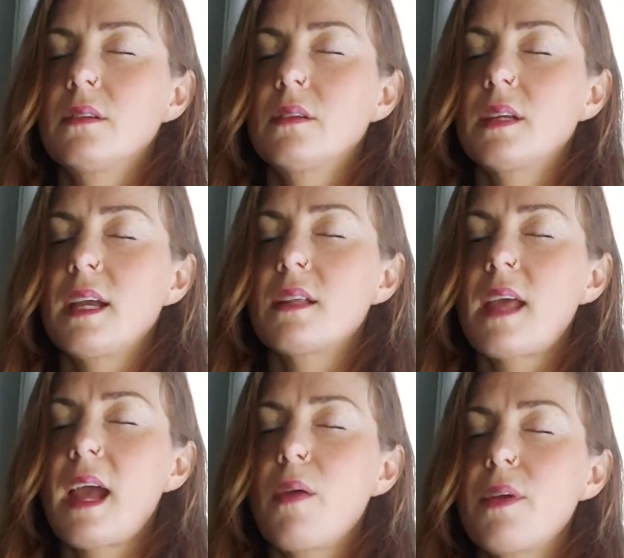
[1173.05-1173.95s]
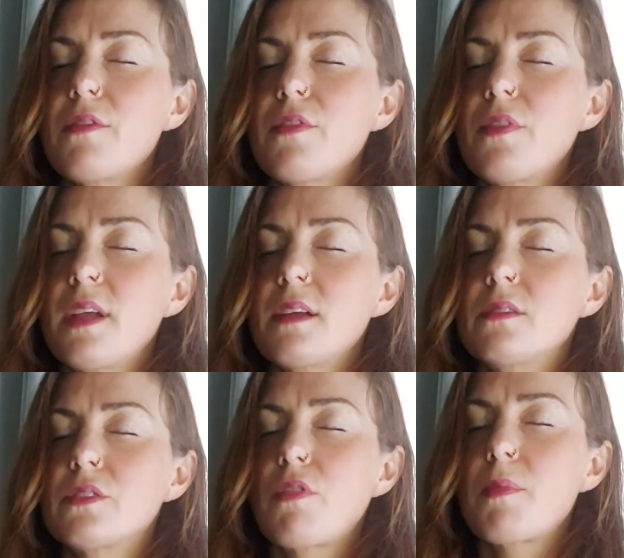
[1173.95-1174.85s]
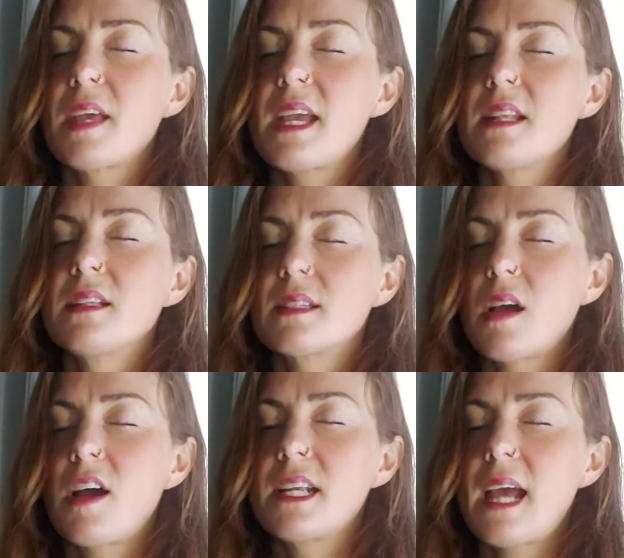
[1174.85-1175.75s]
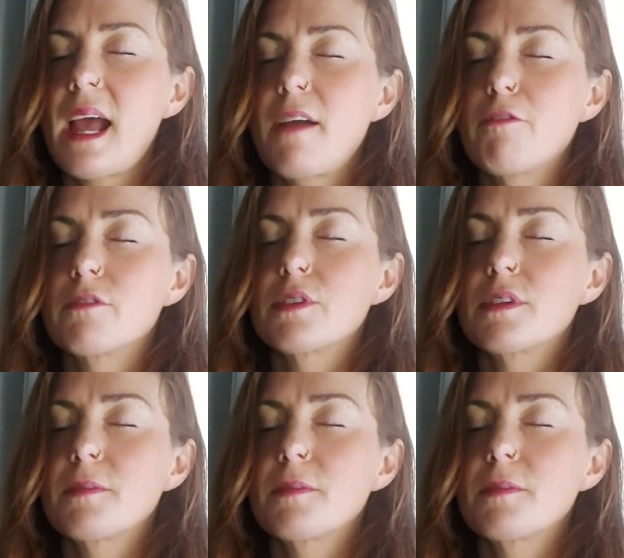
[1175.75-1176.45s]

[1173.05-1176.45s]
Again, how it feels from the inside out.